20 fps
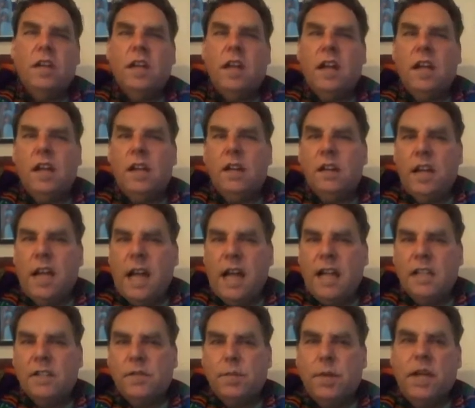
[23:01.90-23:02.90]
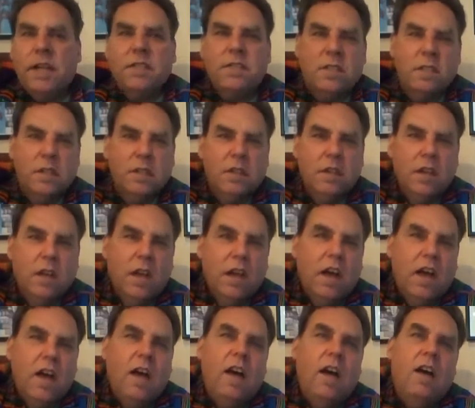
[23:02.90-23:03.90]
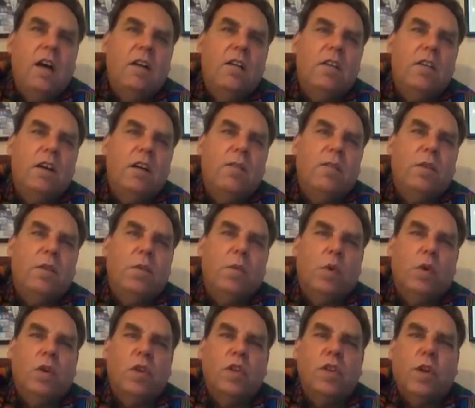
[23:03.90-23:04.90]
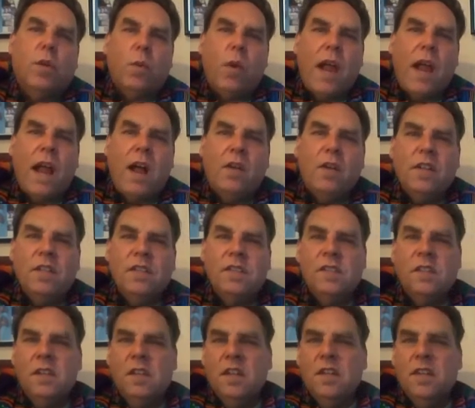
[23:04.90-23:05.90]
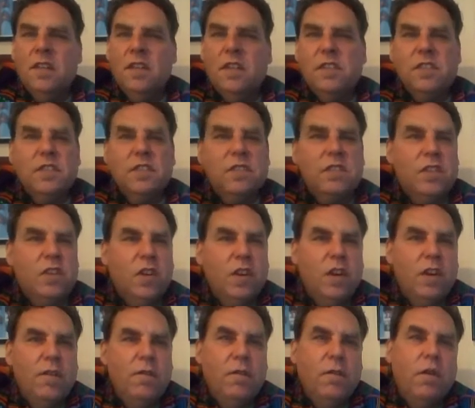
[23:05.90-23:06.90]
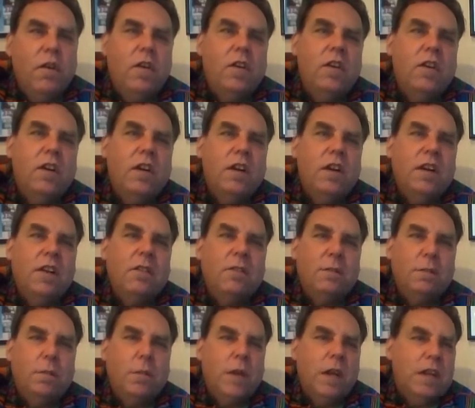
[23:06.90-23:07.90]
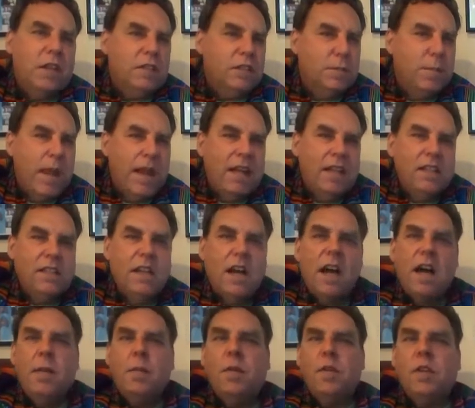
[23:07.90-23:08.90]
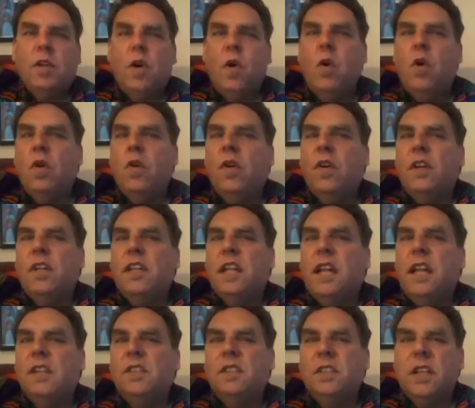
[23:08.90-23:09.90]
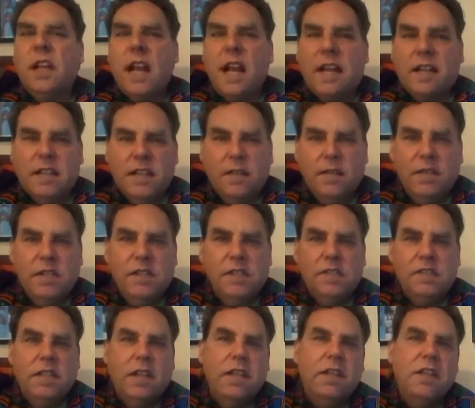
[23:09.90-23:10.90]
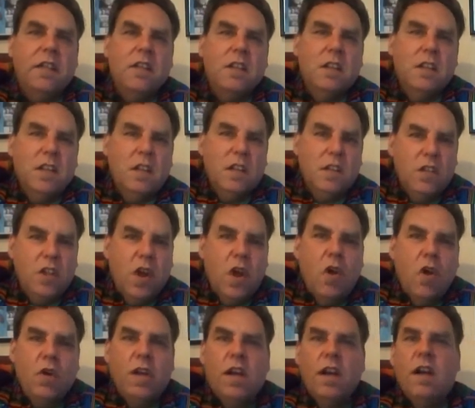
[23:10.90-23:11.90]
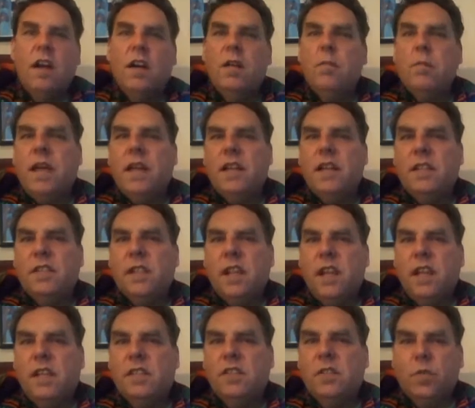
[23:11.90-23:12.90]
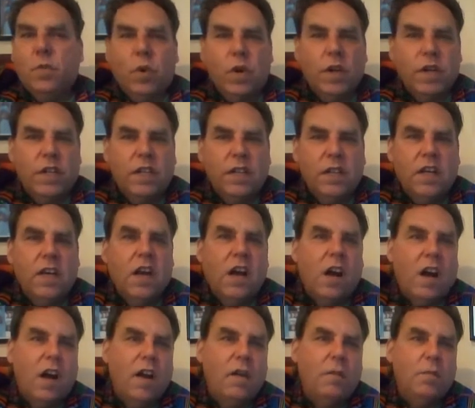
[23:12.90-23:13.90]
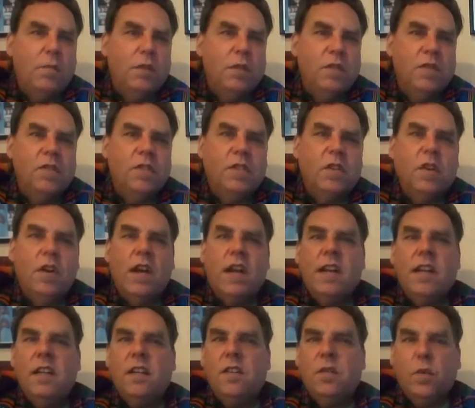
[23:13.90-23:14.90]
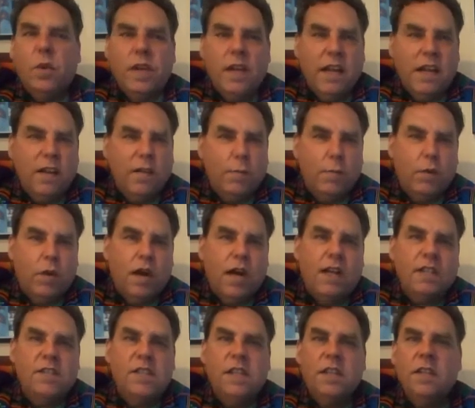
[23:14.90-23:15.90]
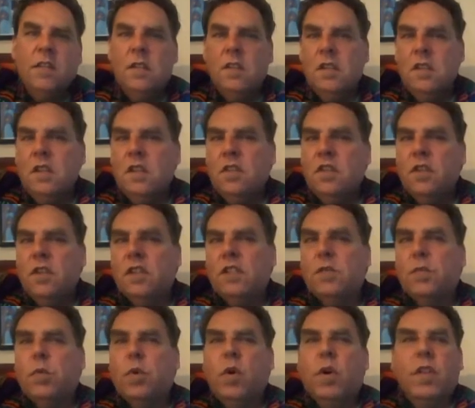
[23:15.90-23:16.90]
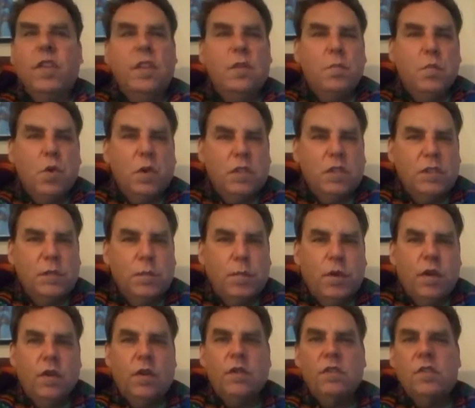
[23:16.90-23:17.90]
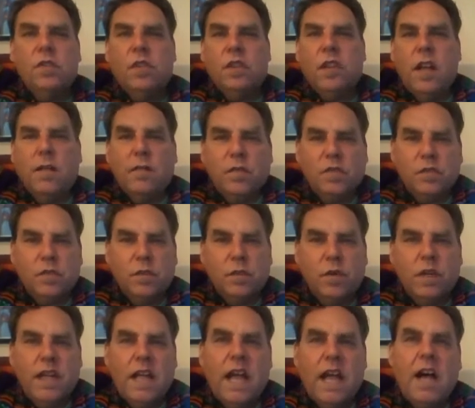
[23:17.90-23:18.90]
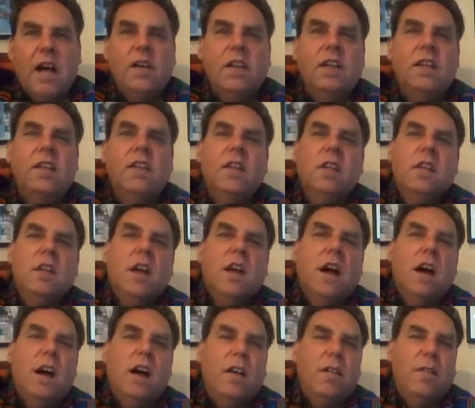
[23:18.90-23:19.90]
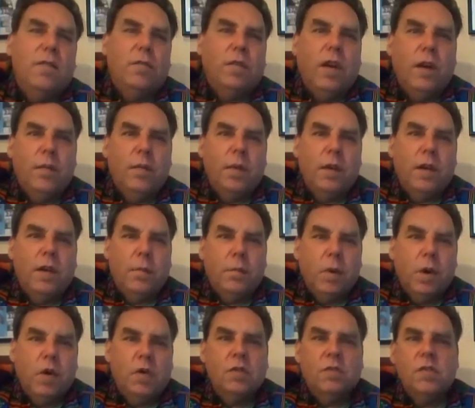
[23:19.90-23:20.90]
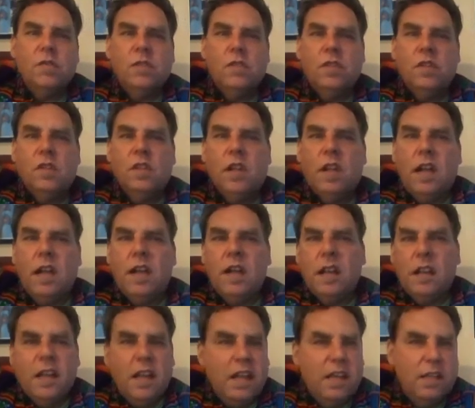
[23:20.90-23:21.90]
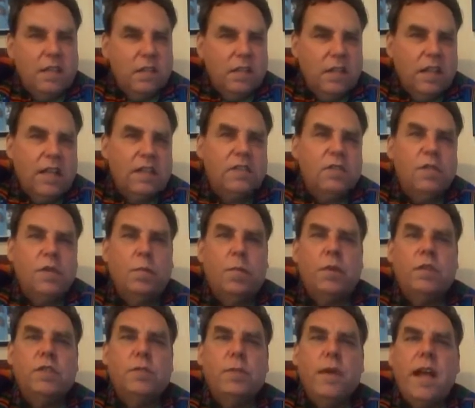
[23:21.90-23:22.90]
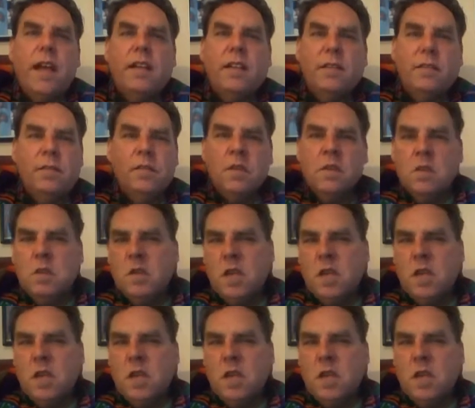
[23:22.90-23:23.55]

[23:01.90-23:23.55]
aspects of the world around us. This is good for spending time alone or engaging in activities like yoga, meditation, working in art, music, or any creative project to explore the more spiritual levels of reality from an emotional and intellectual perspective.